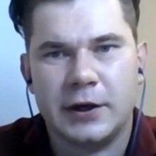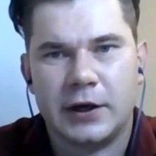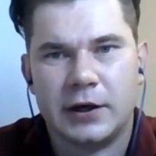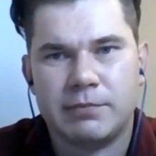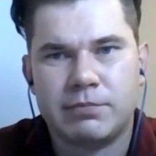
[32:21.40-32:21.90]

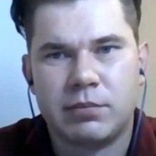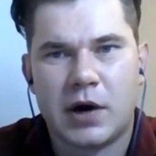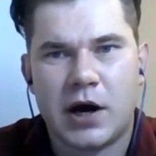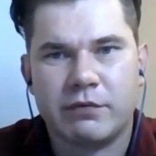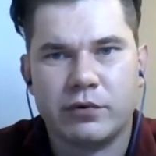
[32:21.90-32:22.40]
Uh,
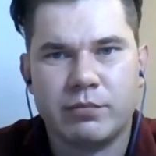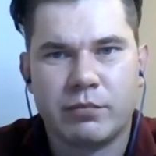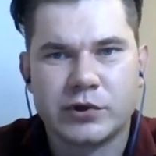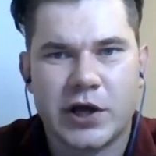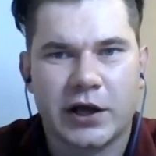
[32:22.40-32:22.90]
I would
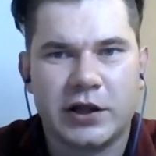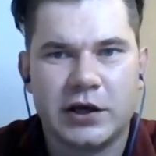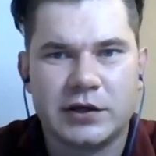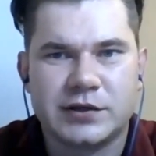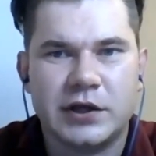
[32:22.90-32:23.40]
most
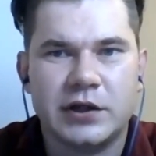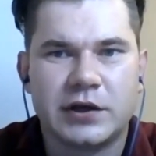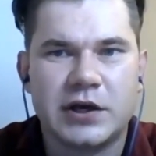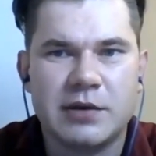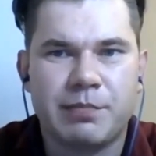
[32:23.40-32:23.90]
likely still
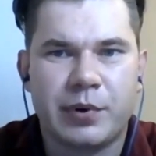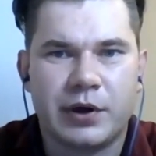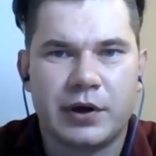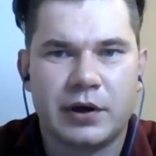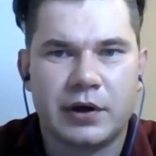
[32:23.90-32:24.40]
keep
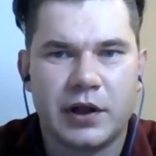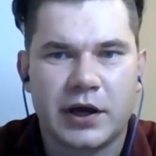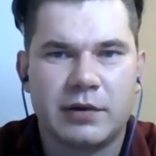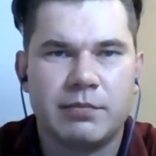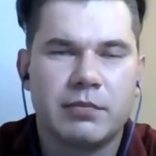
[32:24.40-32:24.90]
uh,
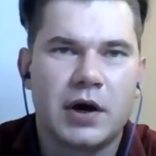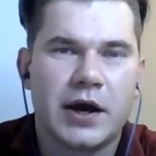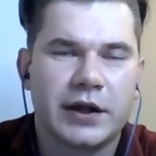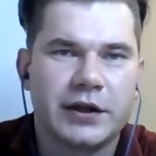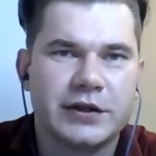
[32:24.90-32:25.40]
like
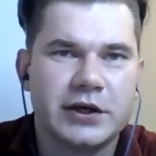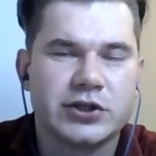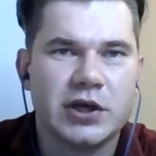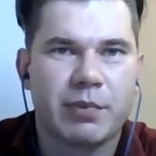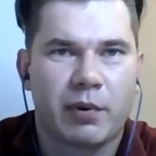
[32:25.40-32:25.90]
I had a
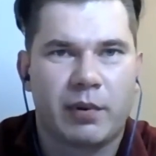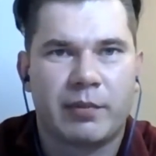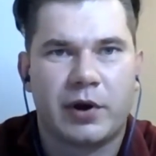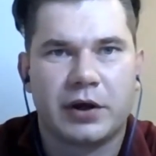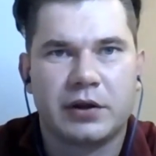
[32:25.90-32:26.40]
DHT
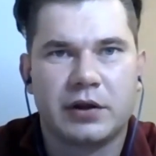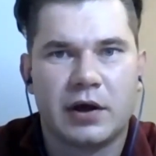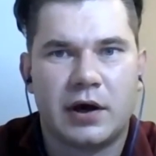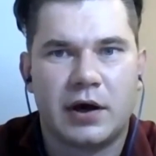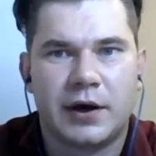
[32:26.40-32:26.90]
problem, right?
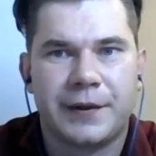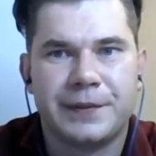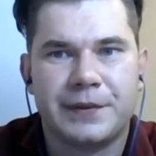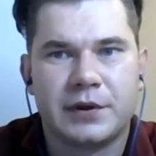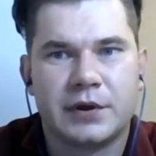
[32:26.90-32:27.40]

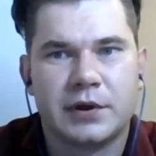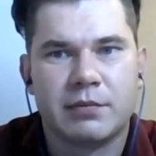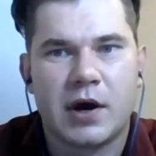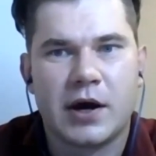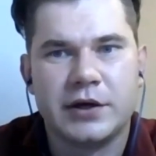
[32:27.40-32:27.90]
And
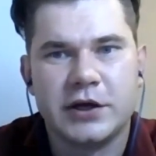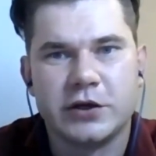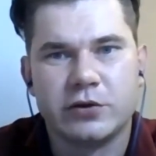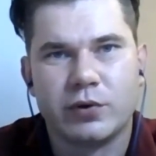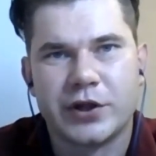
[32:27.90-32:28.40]
uh, I
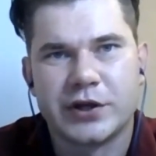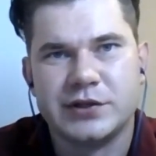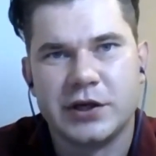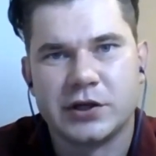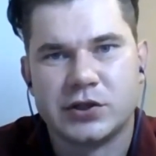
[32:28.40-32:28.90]
needed to address
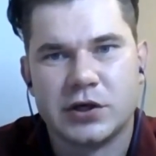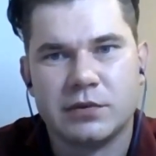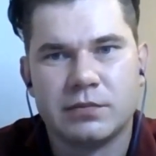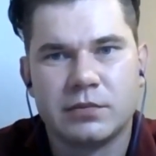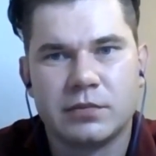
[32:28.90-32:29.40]

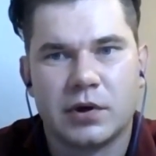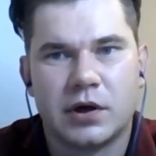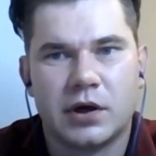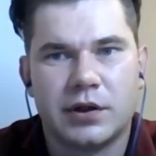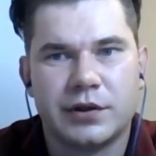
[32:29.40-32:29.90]
DHT.
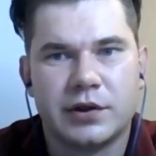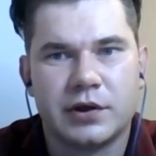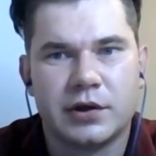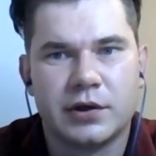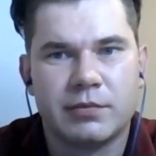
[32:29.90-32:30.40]
And
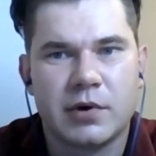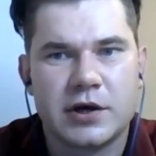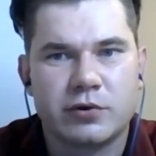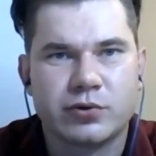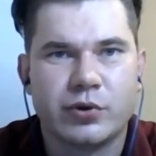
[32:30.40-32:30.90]
uh,
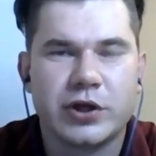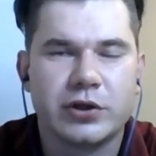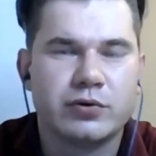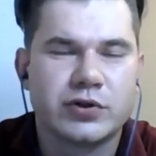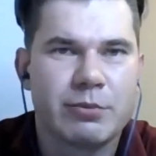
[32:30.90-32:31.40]
I also
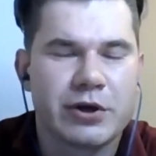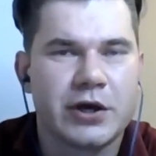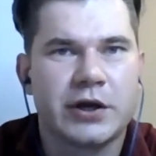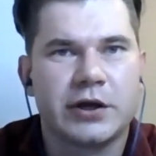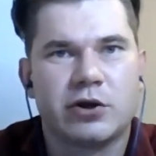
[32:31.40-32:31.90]
need to stimulate
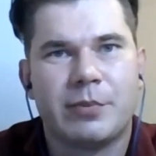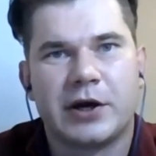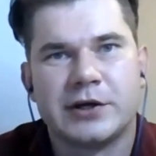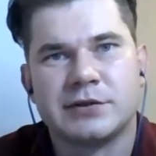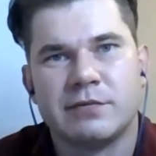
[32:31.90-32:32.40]
hearing growth
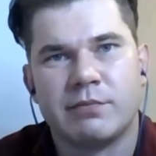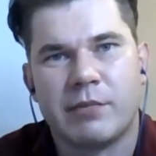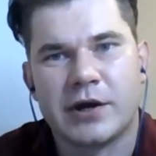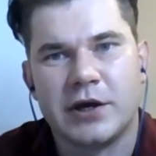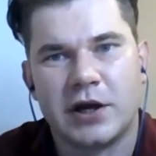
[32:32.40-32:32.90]
because
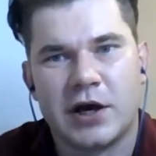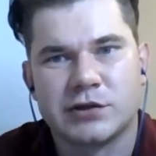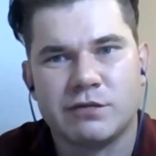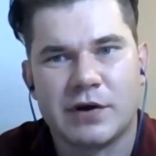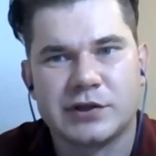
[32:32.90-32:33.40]
my hearing
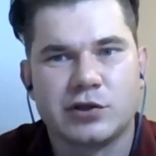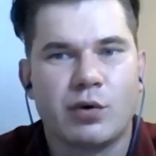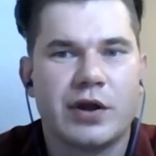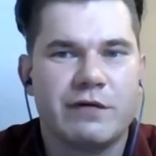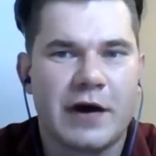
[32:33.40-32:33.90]
loss was
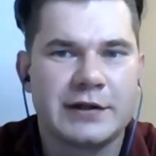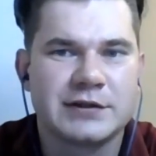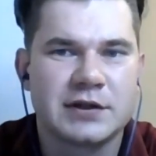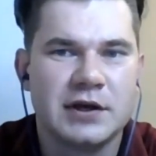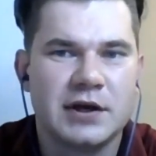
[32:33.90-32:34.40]
so
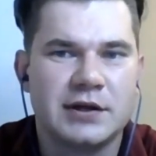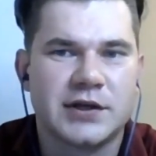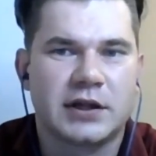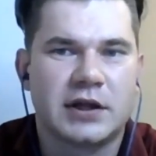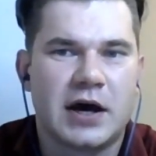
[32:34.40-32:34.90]
advanced
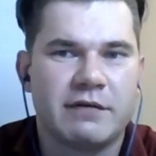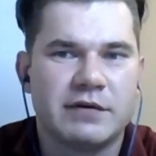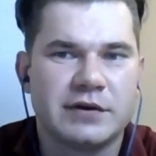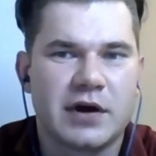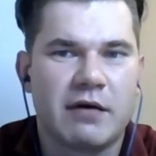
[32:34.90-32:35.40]
that I
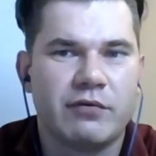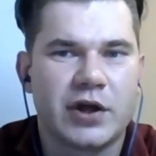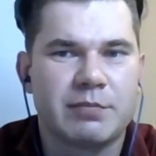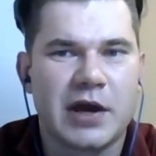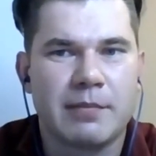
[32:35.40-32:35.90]
will I will
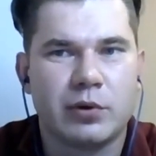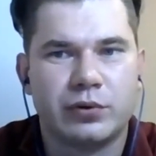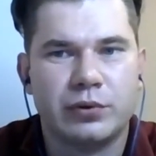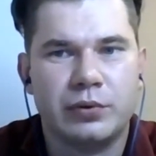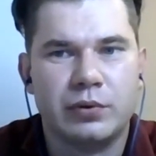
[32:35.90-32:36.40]
not be able
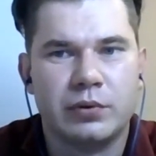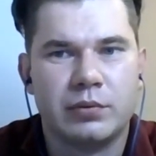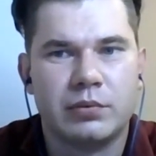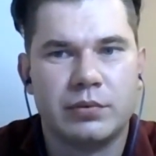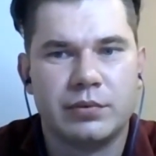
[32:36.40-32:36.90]
to
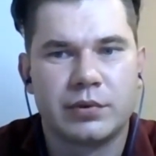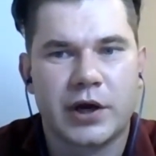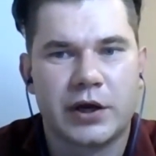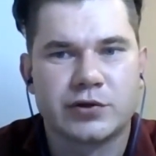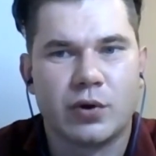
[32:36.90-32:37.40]
uh,
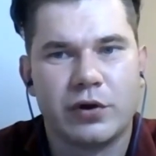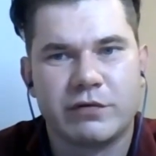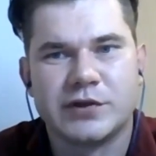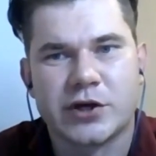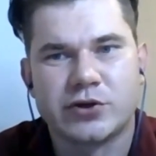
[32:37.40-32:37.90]
kind of solve
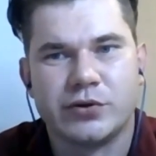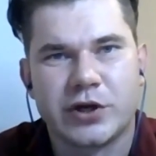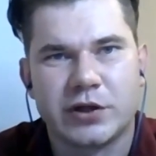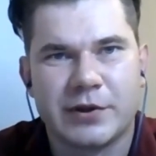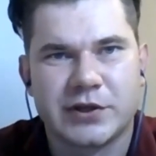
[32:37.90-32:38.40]
it with natural
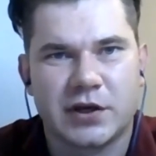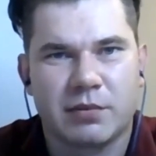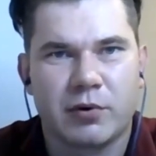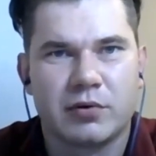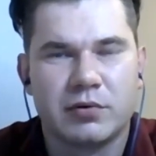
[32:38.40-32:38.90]
treatments
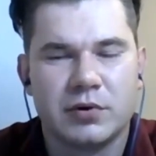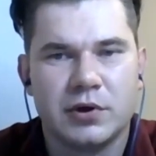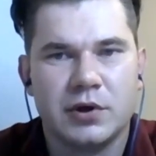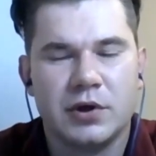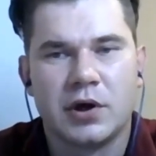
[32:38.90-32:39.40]
anymore.
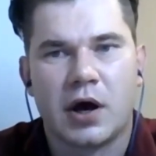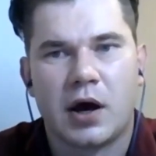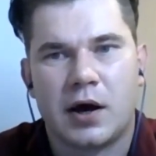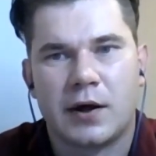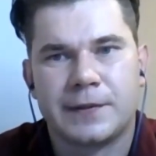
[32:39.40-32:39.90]

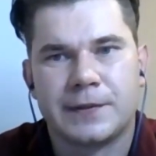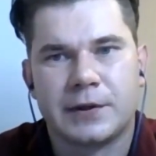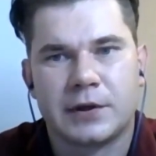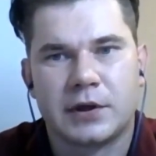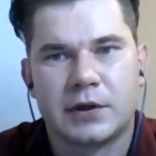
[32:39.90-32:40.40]
And
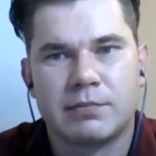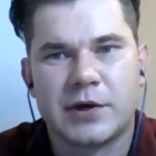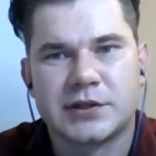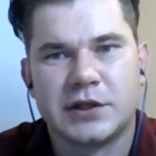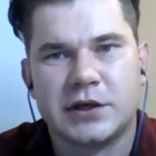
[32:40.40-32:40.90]
uh,
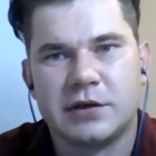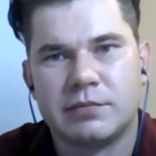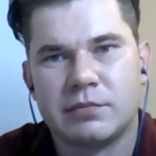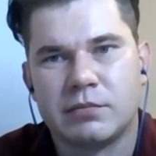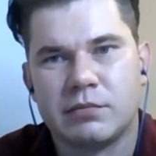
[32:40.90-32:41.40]

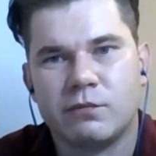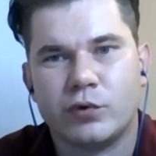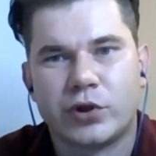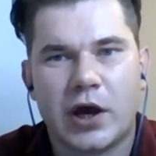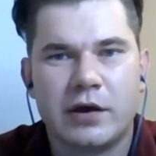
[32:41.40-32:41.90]
basically,
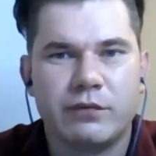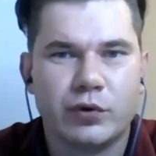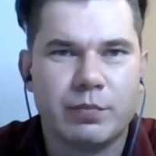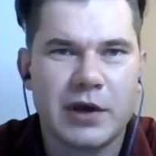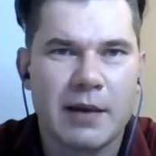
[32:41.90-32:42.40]
what I
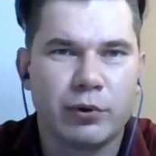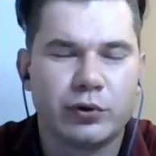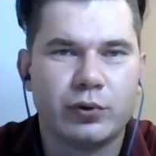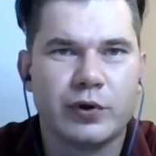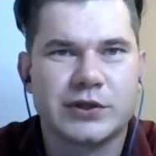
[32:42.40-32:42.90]
would be able
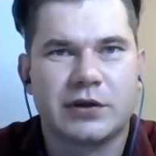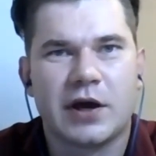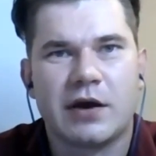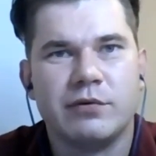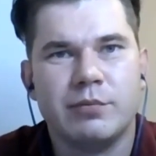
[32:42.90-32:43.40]
to do is that
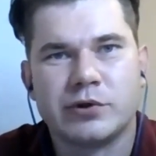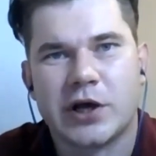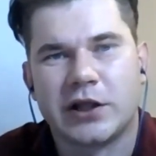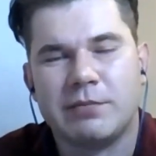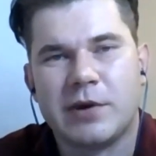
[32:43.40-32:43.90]
I would most
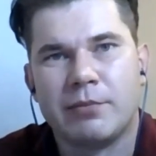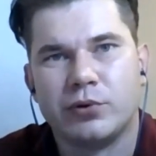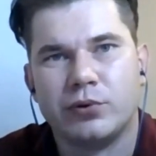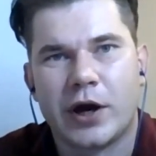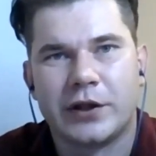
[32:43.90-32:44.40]
likely be
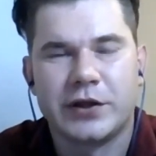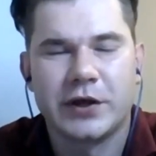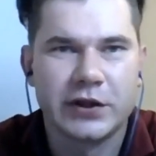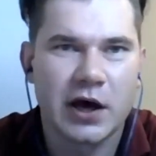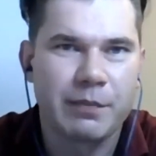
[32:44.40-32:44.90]
able to kind of
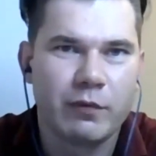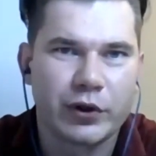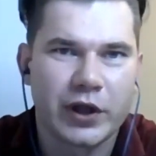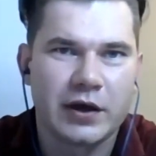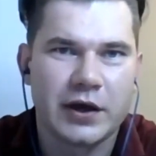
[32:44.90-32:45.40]
tighten up
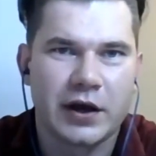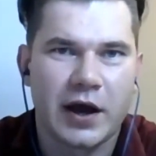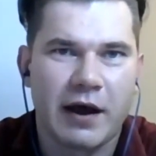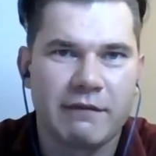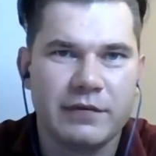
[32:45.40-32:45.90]
what I hear
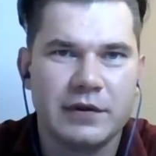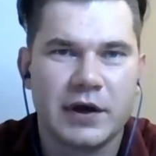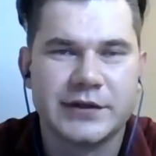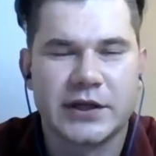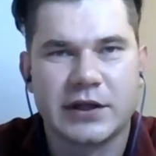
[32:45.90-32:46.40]
I had
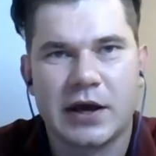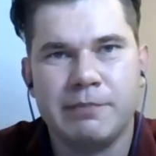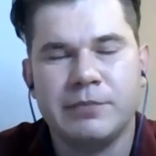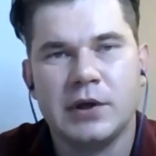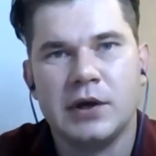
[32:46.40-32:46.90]
at that
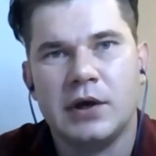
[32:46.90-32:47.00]
time